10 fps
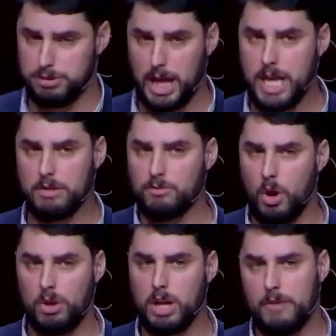play the
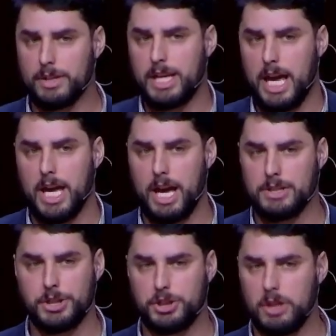role of a king,
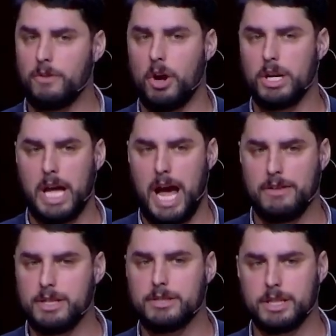as he should have already
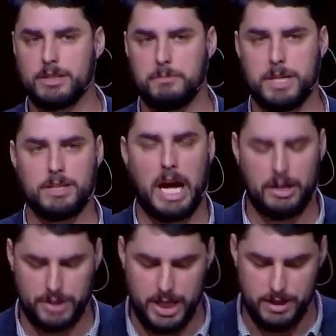had these things a bit
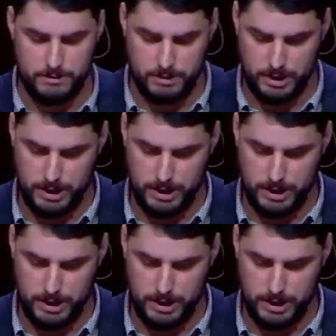dialed in,